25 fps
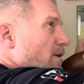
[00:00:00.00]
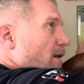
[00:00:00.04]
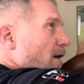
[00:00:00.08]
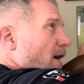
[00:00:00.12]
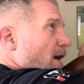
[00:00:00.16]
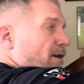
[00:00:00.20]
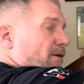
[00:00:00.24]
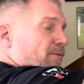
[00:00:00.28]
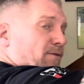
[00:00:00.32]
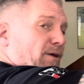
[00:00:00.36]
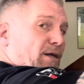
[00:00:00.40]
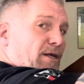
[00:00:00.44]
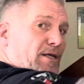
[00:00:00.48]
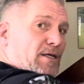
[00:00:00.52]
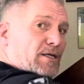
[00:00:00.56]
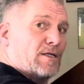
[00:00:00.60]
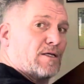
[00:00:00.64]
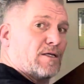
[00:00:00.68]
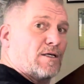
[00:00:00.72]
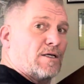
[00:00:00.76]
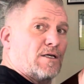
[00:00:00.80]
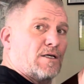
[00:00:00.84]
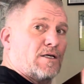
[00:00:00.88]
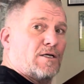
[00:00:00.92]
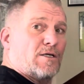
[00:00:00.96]
high ready,
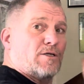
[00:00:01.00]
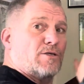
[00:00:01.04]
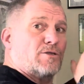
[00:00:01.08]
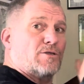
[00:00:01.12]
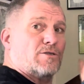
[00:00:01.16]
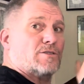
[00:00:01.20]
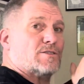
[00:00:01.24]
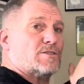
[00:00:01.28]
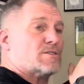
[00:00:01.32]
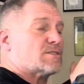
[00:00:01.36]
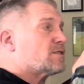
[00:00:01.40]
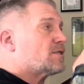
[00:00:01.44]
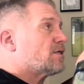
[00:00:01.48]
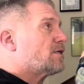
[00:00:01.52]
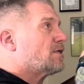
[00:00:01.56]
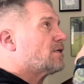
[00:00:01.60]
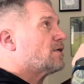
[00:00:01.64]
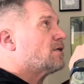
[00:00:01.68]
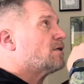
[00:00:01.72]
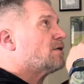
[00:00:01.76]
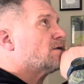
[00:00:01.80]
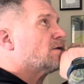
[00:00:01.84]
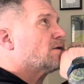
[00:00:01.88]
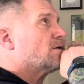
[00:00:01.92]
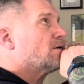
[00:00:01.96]
you can
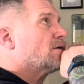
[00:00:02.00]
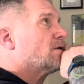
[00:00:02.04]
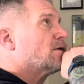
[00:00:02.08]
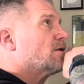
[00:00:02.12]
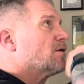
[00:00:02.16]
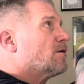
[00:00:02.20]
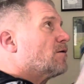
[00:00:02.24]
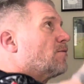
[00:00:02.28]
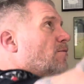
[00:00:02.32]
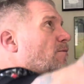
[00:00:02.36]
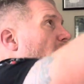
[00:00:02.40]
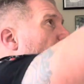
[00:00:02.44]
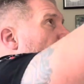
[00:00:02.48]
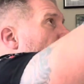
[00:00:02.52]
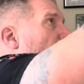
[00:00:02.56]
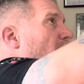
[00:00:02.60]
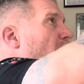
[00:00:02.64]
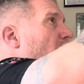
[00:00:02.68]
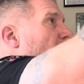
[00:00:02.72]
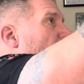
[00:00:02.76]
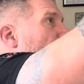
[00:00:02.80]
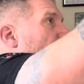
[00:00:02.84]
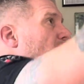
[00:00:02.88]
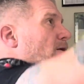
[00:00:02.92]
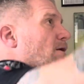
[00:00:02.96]
see
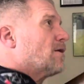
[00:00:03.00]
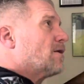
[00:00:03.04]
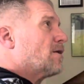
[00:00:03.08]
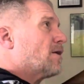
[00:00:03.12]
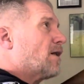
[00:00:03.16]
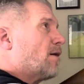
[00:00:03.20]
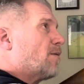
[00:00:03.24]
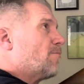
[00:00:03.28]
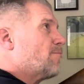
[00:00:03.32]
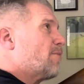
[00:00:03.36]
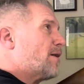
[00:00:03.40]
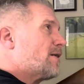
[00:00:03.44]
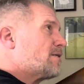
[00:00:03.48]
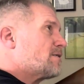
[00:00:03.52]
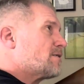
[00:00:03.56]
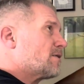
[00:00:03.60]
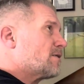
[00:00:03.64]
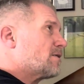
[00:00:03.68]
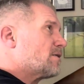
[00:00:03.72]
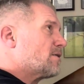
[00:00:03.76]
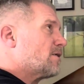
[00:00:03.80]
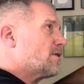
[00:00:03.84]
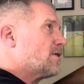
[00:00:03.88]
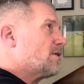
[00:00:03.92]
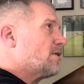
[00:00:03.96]
I'm
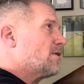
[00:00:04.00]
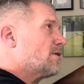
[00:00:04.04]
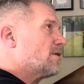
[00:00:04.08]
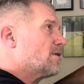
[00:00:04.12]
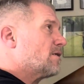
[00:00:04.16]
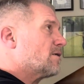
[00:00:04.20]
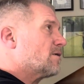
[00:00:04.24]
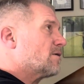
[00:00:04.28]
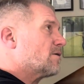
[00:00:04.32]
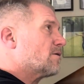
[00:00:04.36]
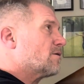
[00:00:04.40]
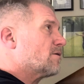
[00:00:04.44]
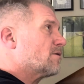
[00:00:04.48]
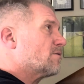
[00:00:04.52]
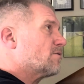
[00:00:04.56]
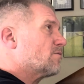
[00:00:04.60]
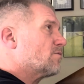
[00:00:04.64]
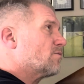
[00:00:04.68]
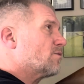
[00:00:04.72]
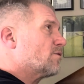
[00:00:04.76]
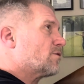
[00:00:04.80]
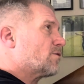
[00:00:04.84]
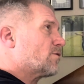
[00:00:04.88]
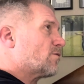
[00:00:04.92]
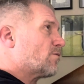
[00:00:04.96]
basically,
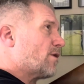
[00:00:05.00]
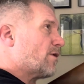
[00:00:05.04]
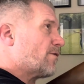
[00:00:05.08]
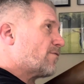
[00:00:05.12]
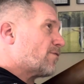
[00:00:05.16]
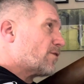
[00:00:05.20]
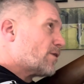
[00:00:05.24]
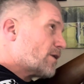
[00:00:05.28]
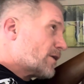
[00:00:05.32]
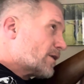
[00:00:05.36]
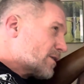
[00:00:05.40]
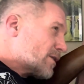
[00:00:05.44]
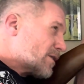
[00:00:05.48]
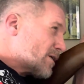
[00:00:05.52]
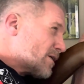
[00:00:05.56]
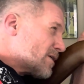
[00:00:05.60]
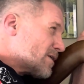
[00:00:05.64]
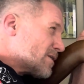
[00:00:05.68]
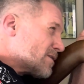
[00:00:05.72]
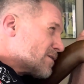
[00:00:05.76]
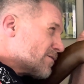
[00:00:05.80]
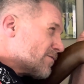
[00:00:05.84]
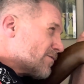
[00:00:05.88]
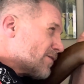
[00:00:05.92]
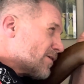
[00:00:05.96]
with the rifle like
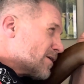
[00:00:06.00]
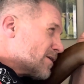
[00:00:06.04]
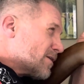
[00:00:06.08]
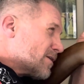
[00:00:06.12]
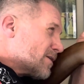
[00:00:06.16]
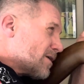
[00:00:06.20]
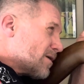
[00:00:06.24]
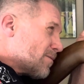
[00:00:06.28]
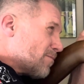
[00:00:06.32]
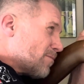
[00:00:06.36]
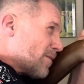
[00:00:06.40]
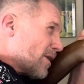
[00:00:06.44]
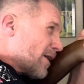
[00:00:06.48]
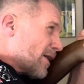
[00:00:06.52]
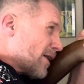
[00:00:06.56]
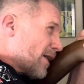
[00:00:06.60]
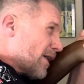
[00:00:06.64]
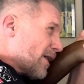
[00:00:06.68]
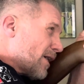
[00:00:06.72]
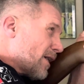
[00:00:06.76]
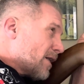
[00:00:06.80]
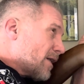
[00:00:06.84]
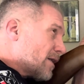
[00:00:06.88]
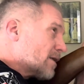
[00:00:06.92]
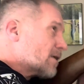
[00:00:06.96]
this, if I dip my
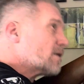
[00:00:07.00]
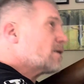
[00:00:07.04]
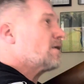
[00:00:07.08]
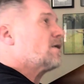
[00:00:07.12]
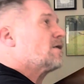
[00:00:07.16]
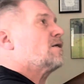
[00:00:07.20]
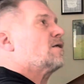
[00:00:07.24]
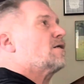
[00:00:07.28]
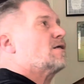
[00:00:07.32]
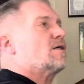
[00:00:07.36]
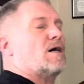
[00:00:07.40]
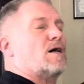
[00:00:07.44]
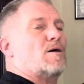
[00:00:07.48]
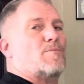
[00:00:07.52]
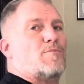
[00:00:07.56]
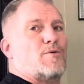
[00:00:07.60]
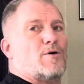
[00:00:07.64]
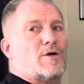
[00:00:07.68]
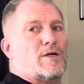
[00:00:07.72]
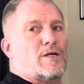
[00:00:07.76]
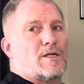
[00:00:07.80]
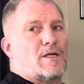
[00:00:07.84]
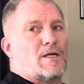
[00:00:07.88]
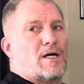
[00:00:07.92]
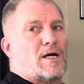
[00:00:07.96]
head, I'm
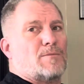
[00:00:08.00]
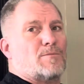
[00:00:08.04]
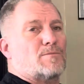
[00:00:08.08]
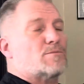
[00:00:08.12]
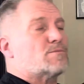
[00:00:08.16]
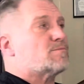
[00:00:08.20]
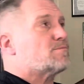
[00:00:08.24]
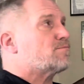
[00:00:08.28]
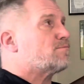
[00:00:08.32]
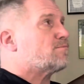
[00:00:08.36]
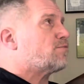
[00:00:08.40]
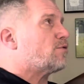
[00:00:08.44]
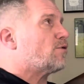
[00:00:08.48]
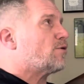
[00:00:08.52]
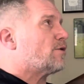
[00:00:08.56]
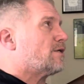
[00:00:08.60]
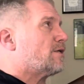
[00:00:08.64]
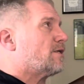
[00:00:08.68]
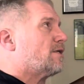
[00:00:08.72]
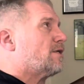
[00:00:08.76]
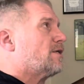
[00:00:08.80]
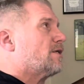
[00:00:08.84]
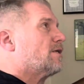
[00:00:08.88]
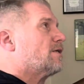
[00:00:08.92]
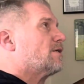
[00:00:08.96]

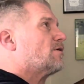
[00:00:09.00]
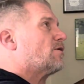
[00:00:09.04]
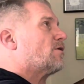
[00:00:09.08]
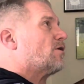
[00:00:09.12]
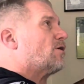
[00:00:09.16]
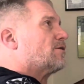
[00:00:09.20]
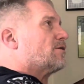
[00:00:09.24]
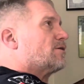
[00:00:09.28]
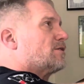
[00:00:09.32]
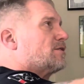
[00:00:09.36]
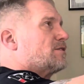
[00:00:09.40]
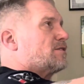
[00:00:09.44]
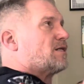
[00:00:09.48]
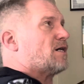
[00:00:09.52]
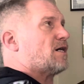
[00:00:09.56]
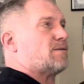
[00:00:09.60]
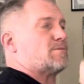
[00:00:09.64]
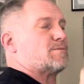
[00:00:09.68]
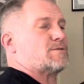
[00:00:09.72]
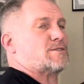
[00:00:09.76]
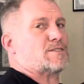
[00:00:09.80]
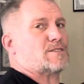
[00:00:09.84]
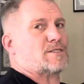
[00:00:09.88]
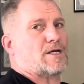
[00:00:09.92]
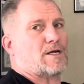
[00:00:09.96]
pointing in on the top
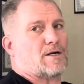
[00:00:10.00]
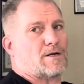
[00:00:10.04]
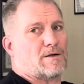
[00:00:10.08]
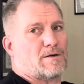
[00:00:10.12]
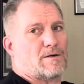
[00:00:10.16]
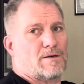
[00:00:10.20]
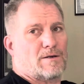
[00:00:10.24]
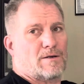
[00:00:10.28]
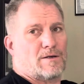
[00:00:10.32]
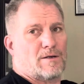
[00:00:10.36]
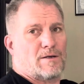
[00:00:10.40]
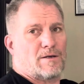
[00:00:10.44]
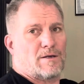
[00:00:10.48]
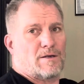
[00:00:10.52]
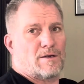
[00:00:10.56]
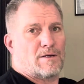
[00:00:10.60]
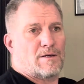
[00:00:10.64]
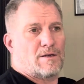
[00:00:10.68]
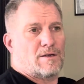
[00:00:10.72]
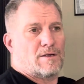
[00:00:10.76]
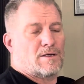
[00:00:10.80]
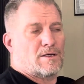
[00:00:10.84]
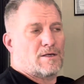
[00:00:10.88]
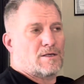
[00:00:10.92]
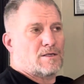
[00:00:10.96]
stair.
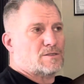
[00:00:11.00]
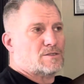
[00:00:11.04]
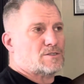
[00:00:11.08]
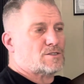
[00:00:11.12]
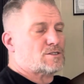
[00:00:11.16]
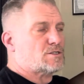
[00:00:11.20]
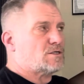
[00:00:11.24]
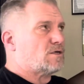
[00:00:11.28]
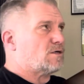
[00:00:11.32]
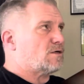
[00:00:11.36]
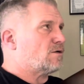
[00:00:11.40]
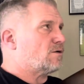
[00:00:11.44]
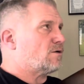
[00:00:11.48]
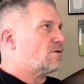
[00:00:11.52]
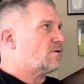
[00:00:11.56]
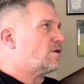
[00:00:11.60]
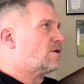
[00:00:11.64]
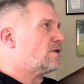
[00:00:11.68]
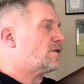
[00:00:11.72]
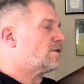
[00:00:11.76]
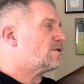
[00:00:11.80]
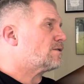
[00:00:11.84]
So,